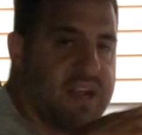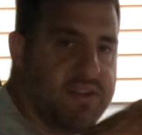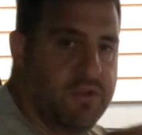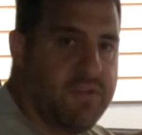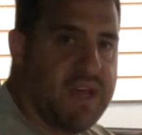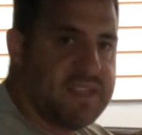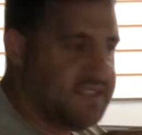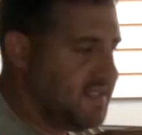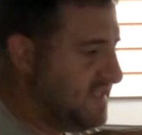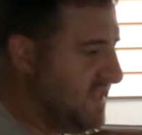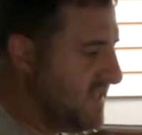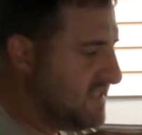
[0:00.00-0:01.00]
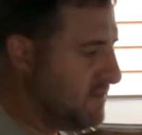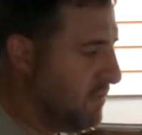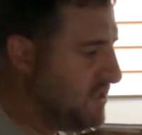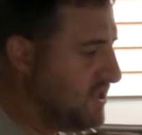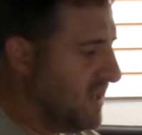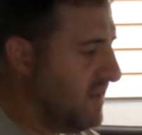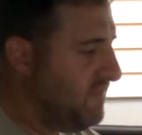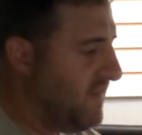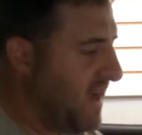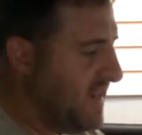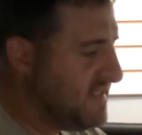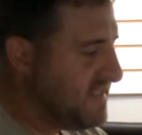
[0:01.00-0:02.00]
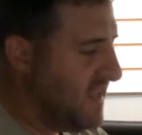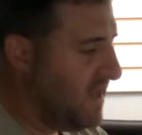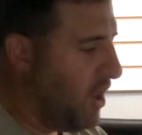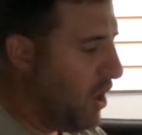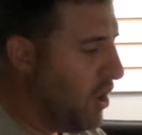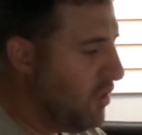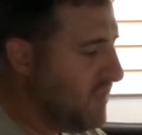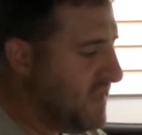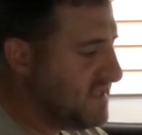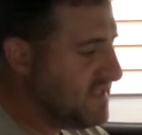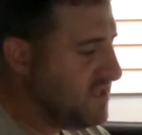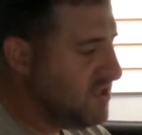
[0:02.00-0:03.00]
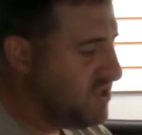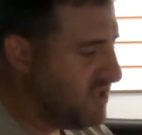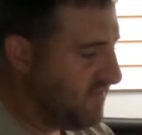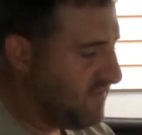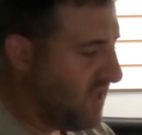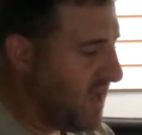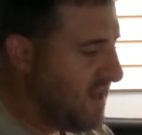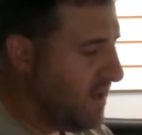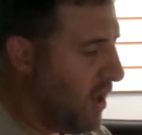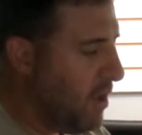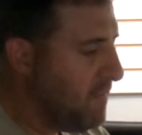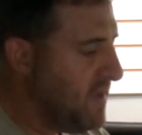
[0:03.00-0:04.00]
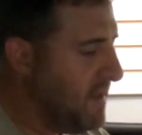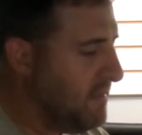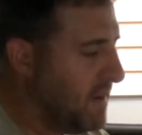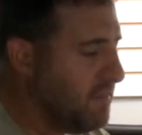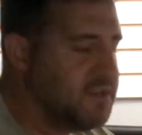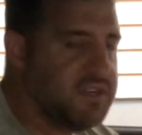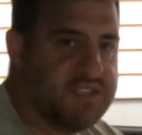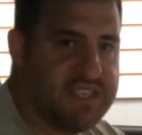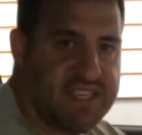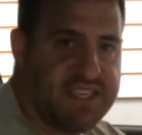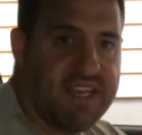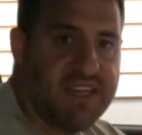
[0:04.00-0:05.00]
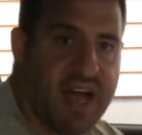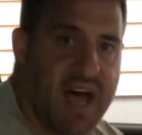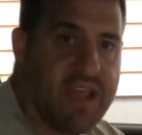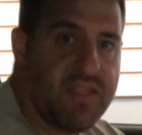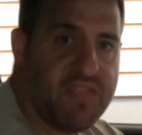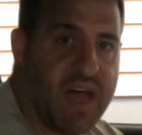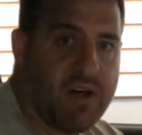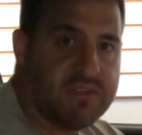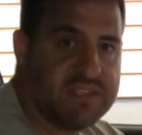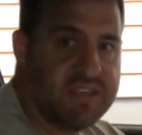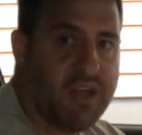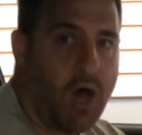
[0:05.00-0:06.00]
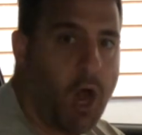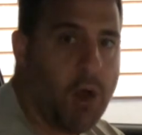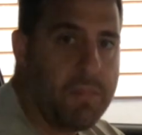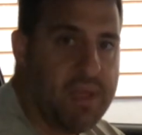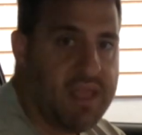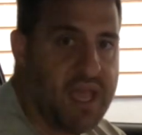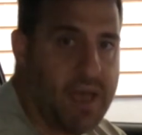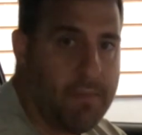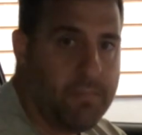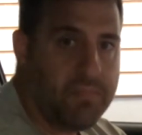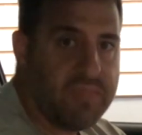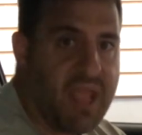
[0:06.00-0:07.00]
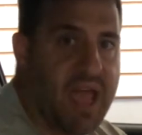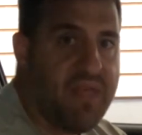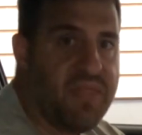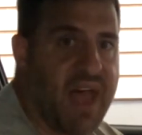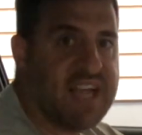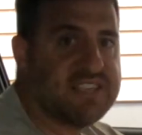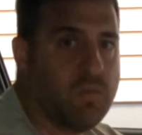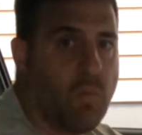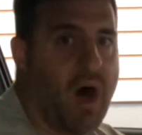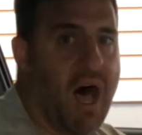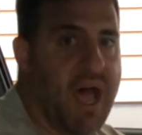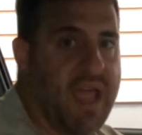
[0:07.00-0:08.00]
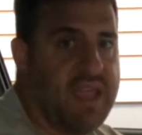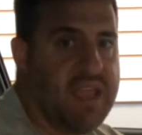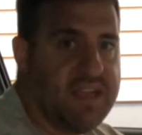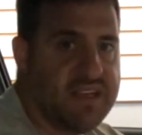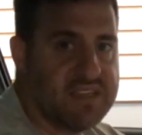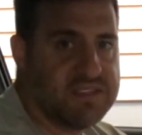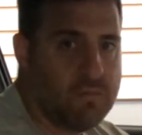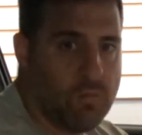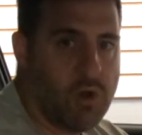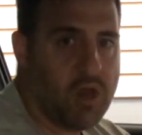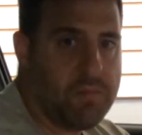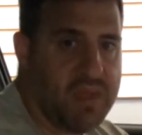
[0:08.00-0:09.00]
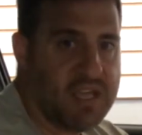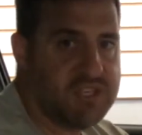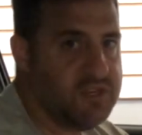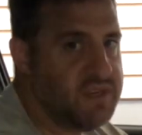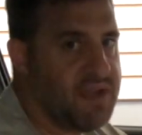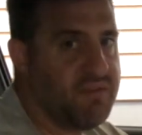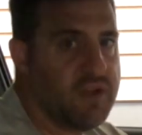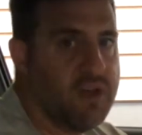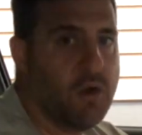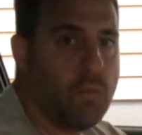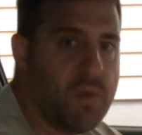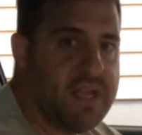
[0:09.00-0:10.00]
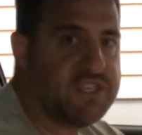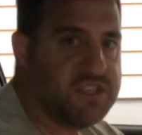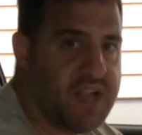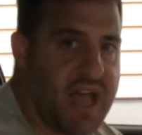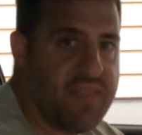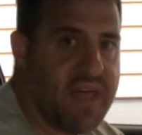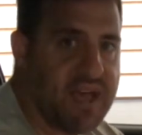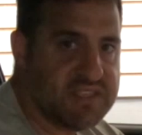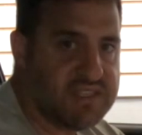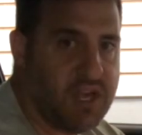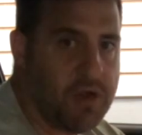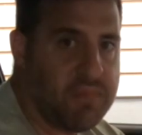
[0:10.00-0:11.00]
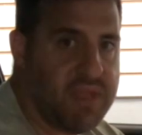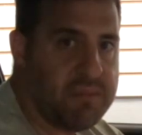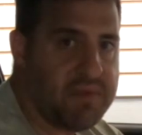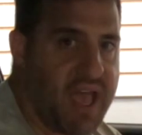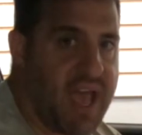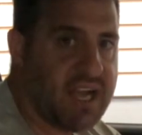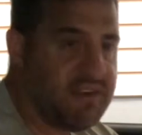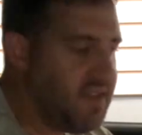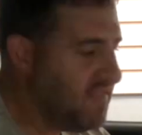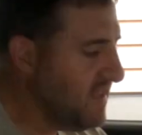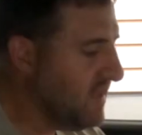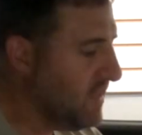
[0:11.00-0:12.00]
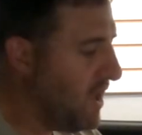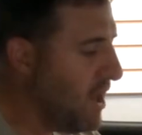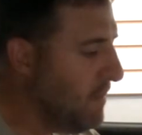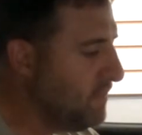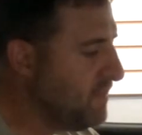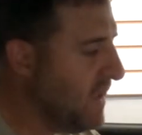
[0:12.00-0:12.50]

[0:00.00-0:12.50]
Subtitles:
a 2006, what you're going to find is that all these shift light RPM numbers are set to 9,000 RPM. And that's why it doesn't work, because you're never going to reach 9,000 RPM to activate the alarm.